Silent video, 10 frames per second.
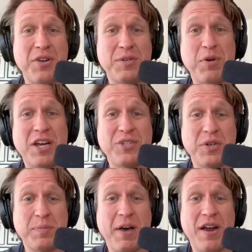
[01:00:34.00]
is brought to
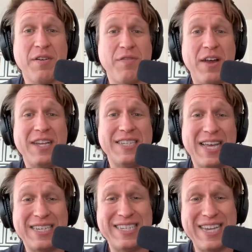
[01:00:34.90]
us by our friends
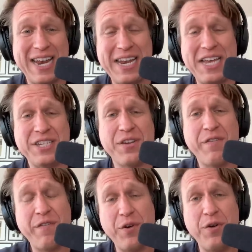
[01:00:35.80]
at Sundays
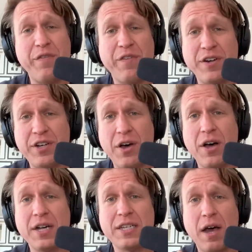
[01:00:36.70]
Food for
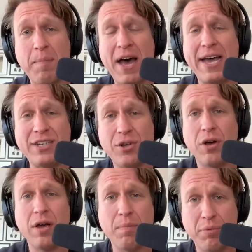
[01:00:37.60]
Dogs. My
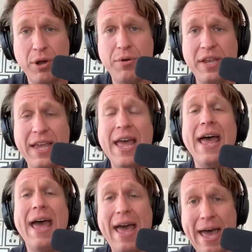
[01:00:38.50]
dog, Brody,
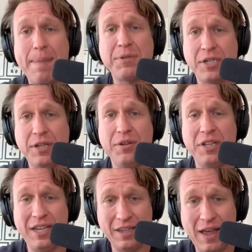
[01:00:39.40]

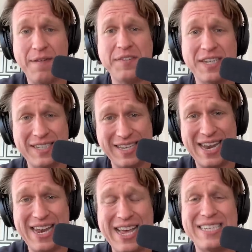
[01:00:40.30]
absolutely loves
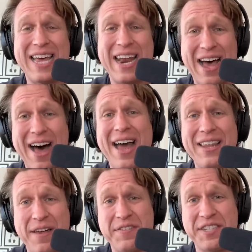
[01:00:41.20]
Sundays, and I
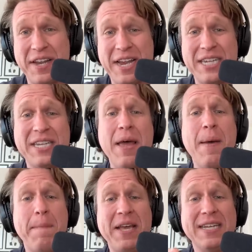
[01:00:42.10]
love Sundays
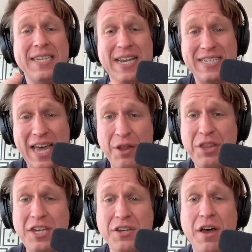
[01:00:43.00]
because it is
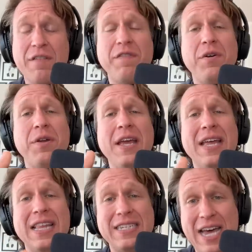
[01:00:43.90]
healthy dog food
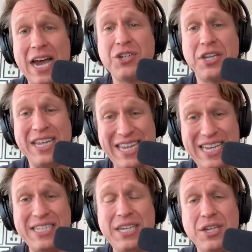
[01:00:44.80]
that's actually
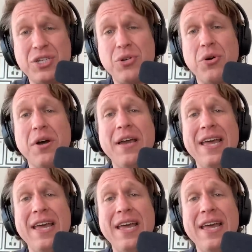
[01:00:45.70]
easy to store,